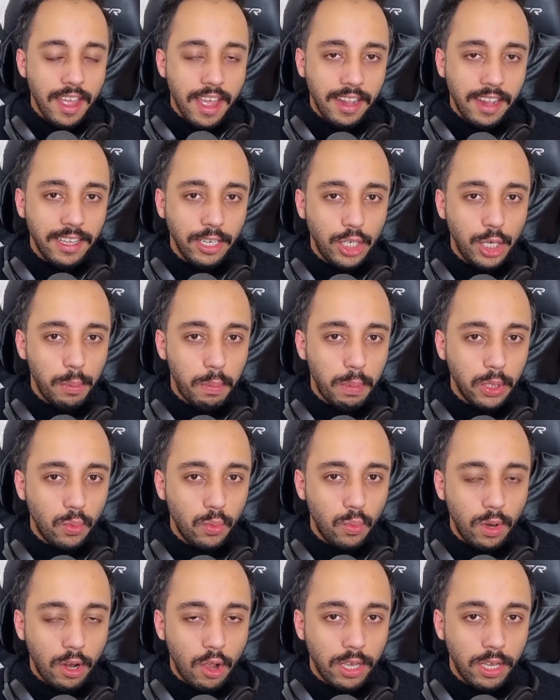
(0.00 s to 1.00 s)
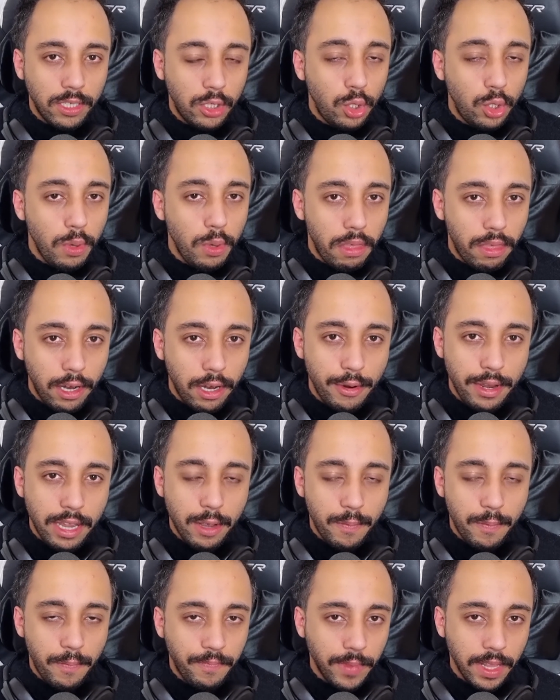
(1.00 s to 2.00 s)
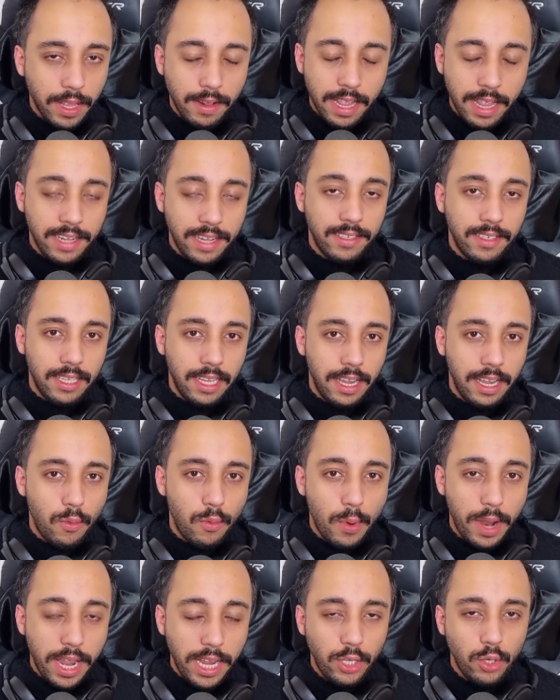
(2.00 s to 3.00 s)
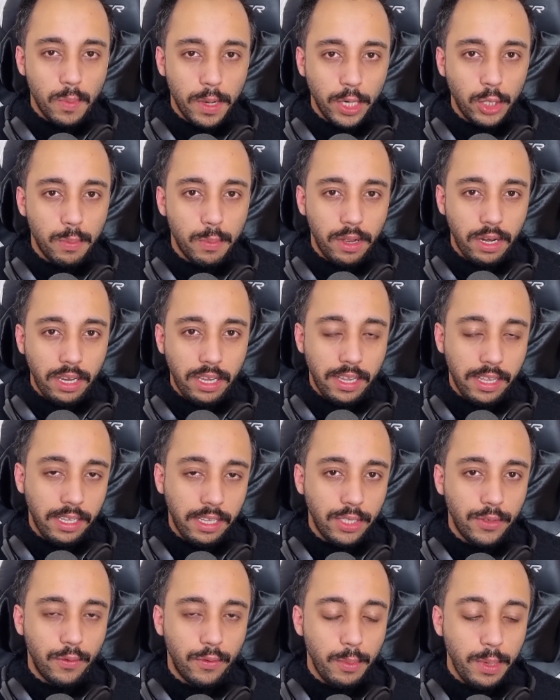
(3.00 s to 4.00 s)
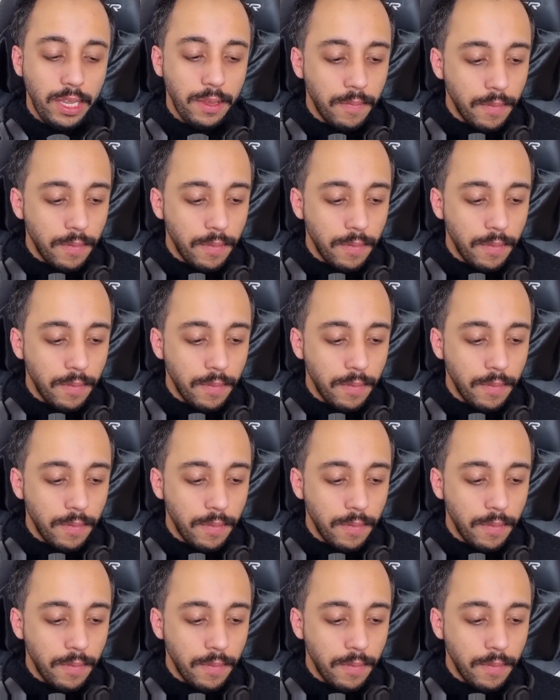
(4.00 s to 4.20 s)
The cheapest one costs 2 Ethereum, and that's like way too much money, at least for me.